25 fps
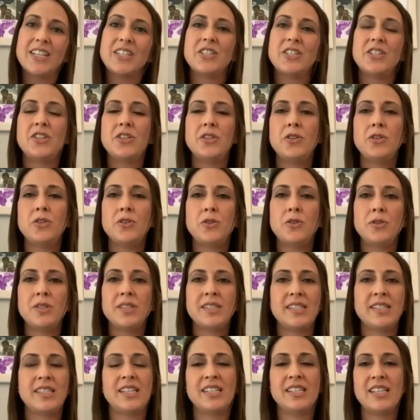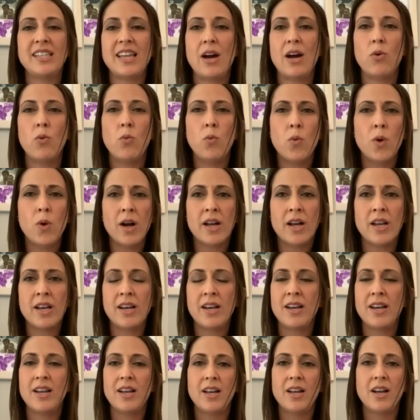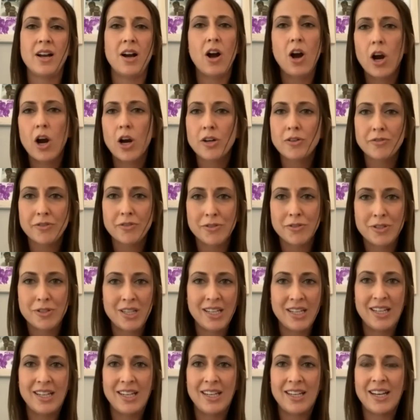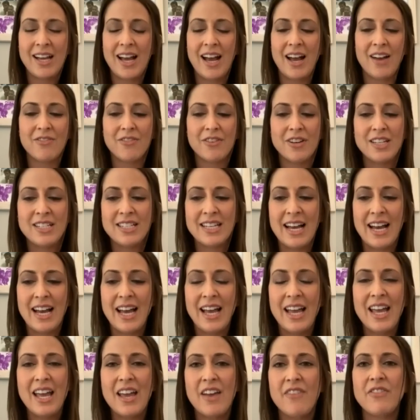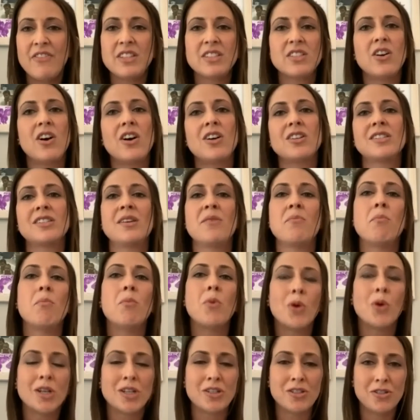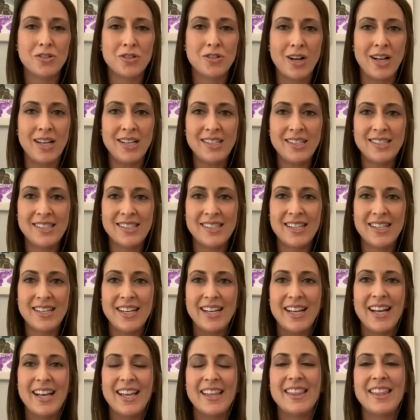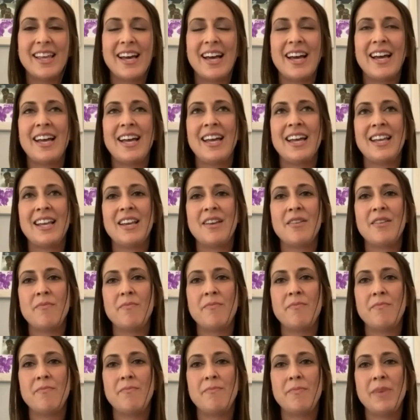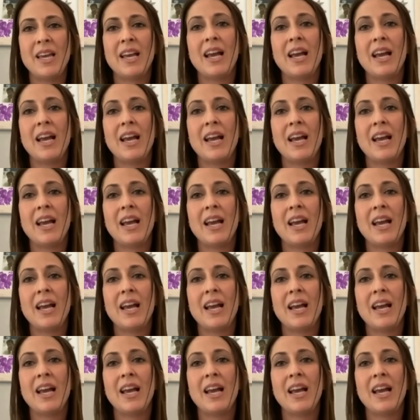to stick to that one hard routine every day if it's causing more stress than being